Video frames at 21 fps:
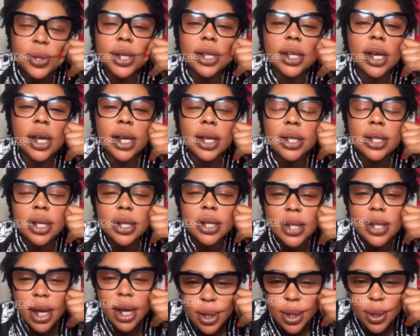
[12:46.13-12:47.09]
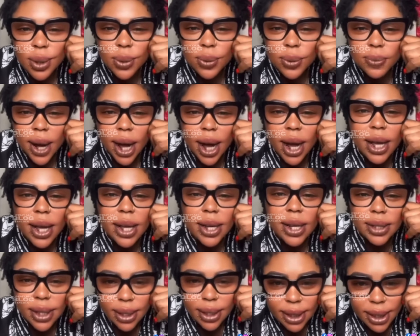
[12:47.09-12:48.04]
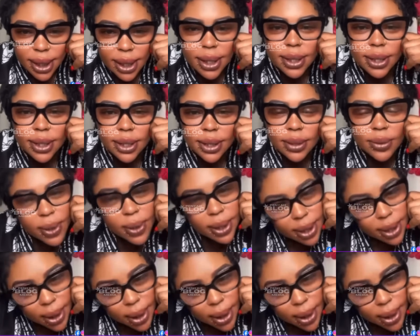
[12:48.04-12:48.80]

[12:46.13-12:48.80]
We need Daddy Lumba interchange.